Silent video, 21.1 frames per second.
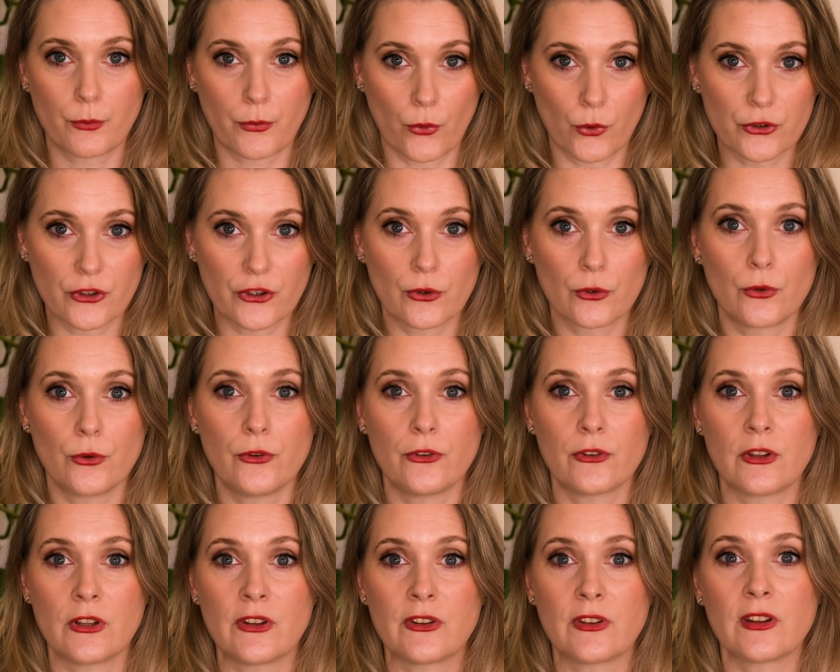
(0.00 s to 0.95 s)

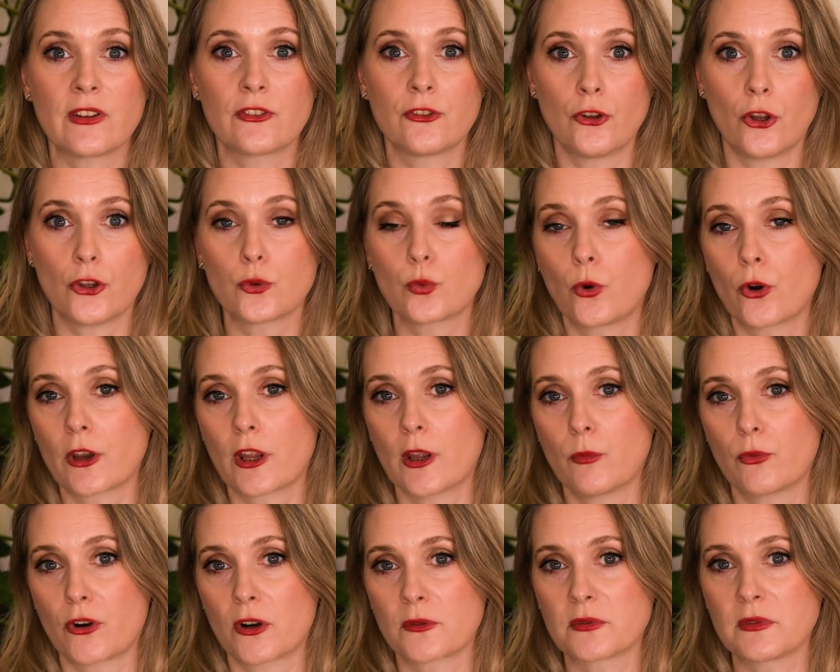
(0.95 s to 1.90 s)
proteolysis, is not working
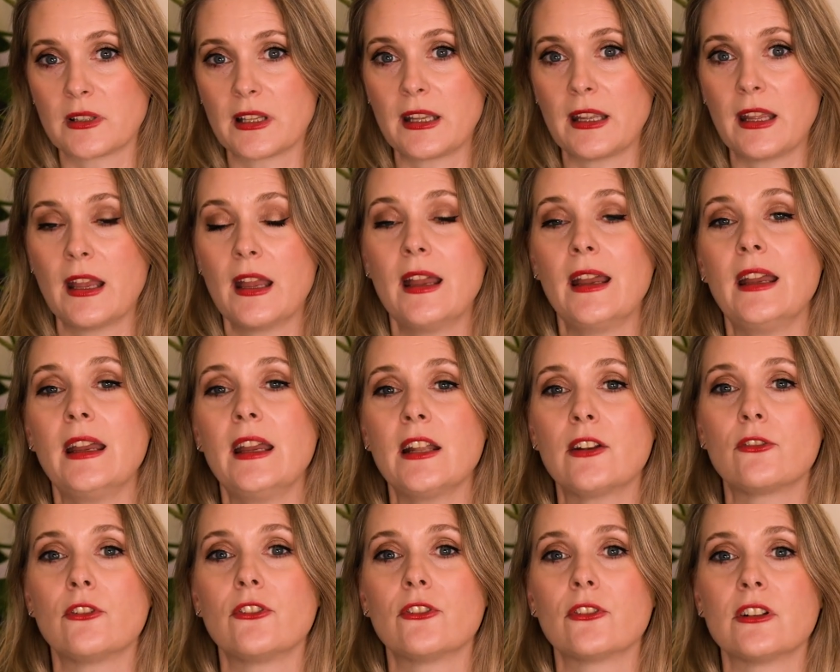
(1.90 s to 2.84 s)
properly, it
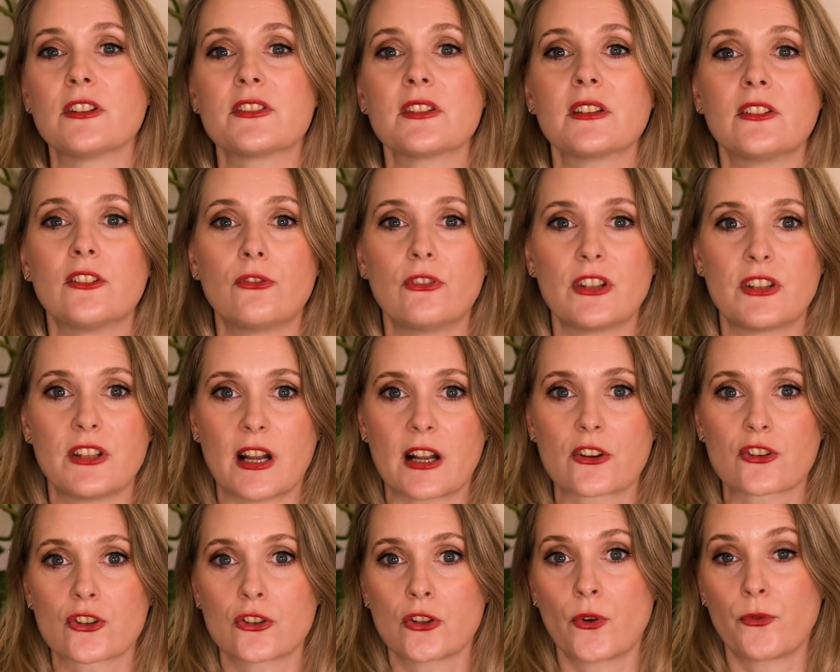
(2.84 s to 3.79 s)
results in a
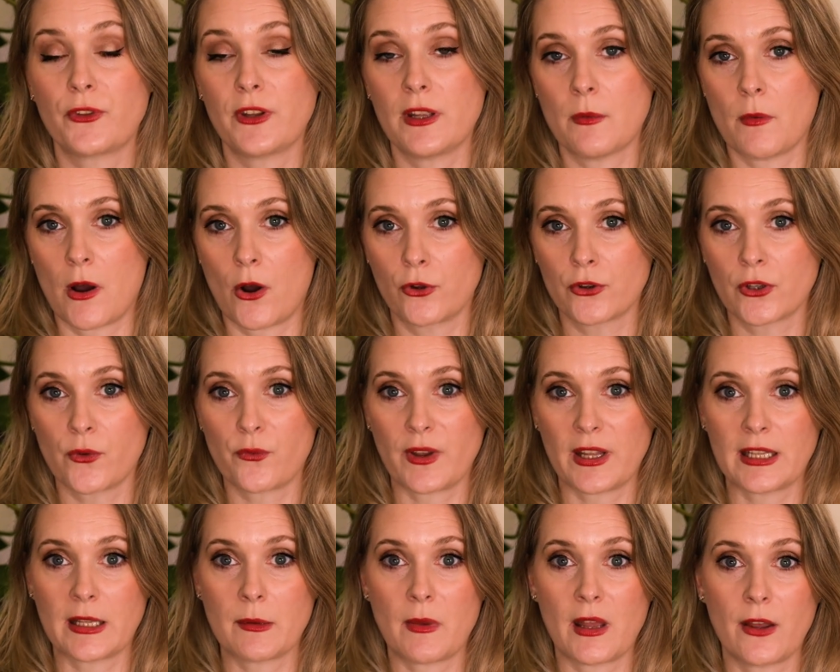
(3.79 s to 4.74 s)
reduction of the amount of
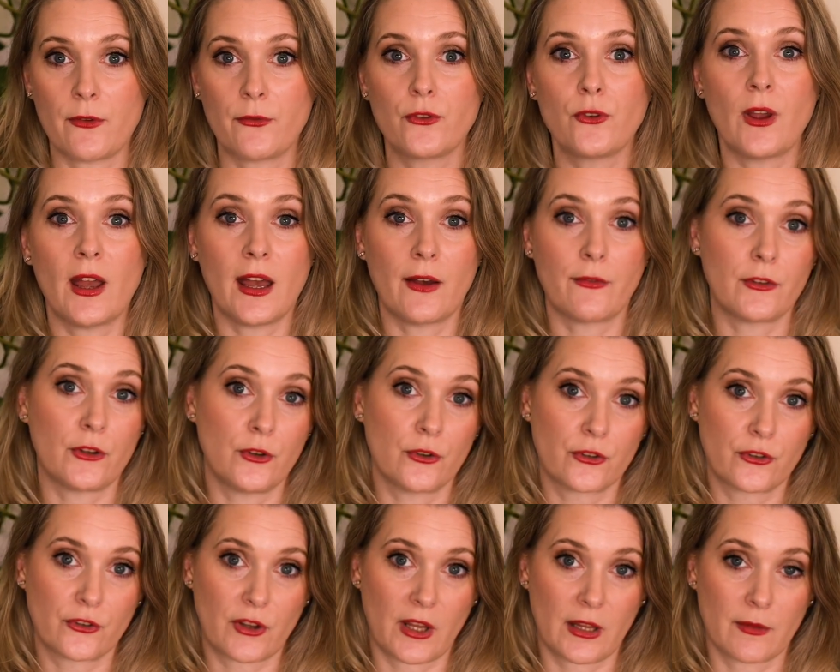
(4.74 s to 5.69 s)
NMF you have in your
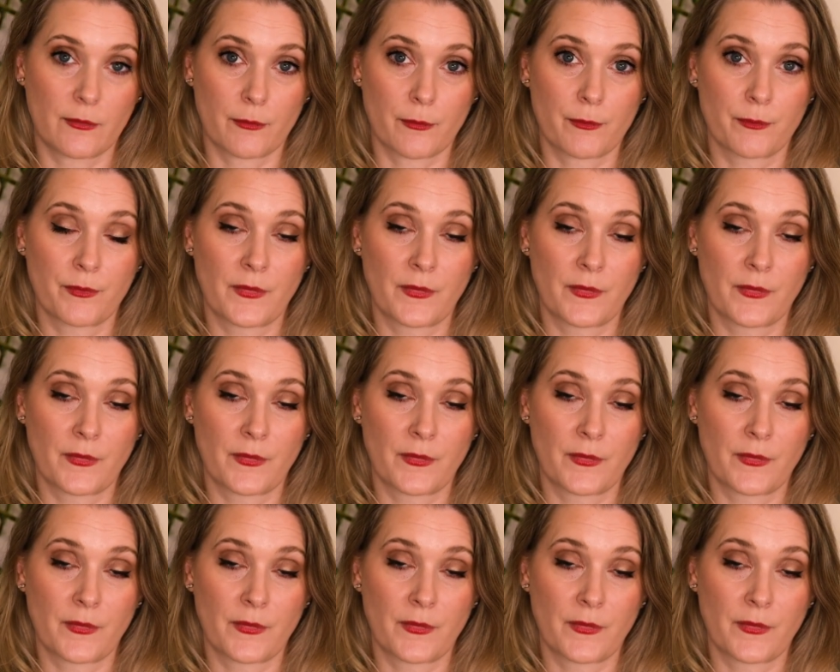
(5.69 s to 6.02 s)
skin.